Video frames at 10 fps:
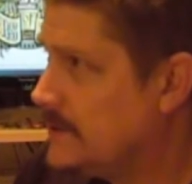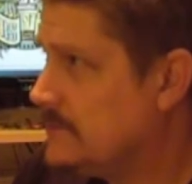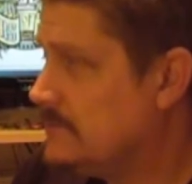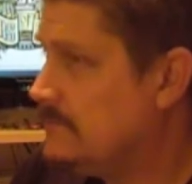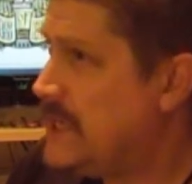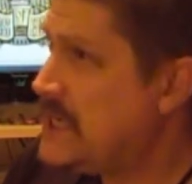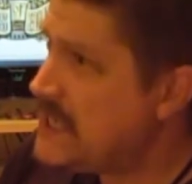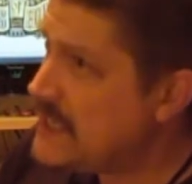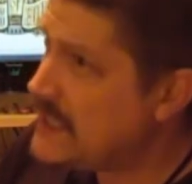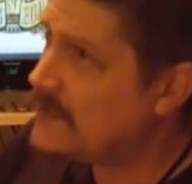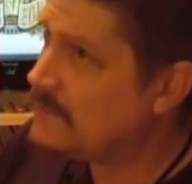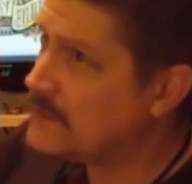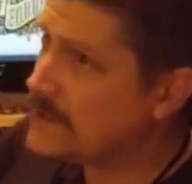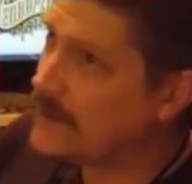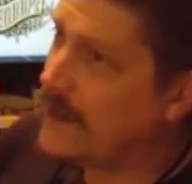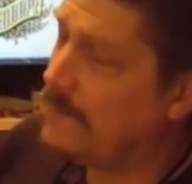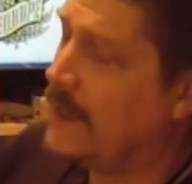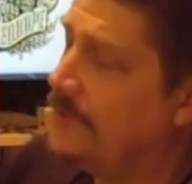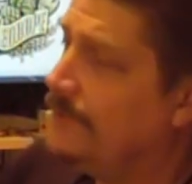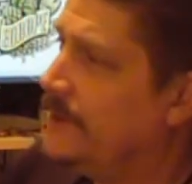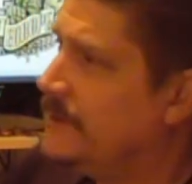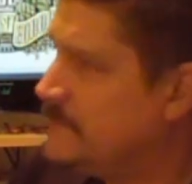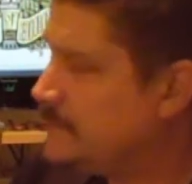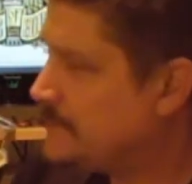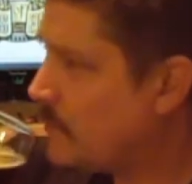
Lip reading: It's medium to light mouthfeel.